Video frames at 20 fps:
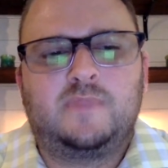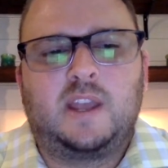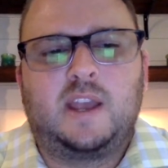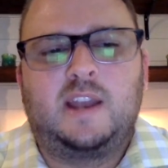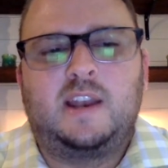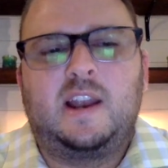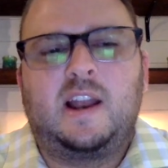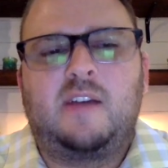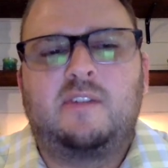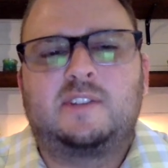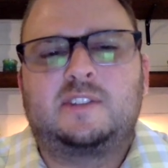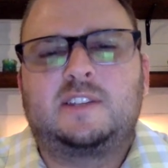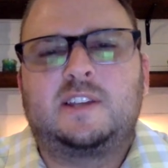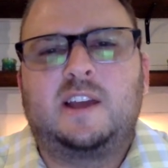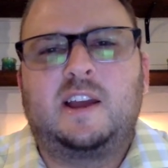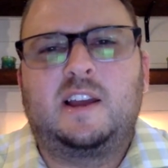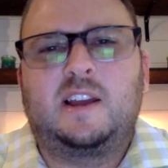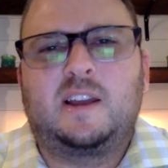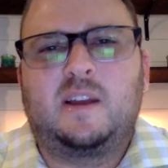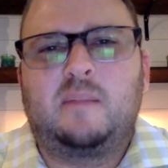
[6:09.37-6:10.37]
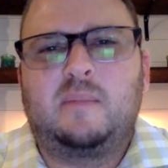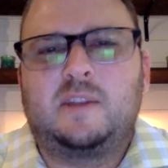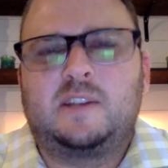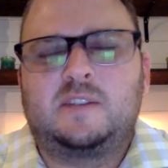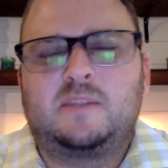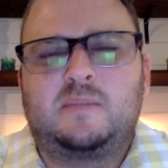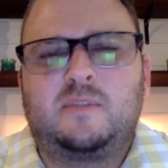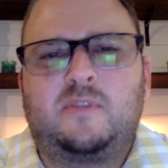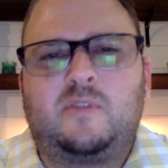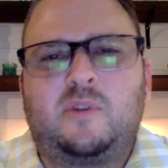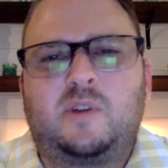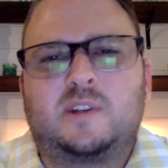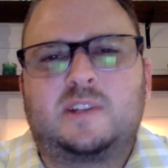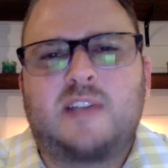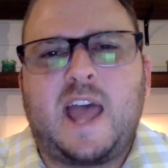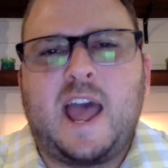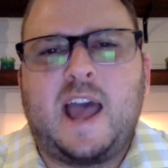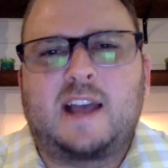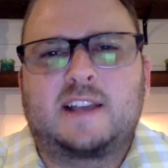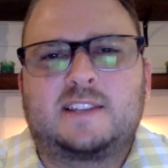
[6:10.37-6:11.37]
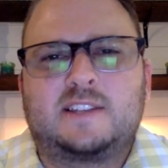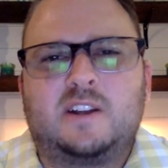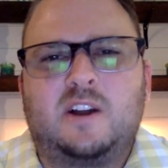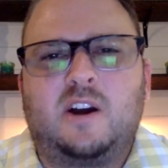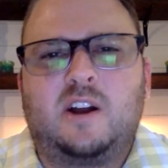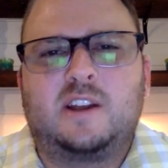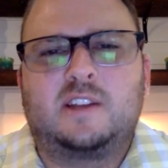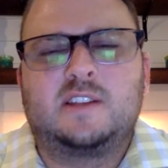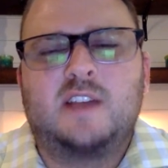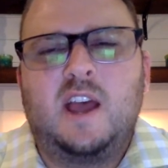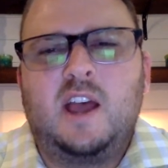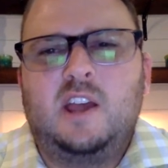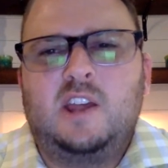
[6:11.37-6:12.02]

And then obviously I mentioned before, tax and audits.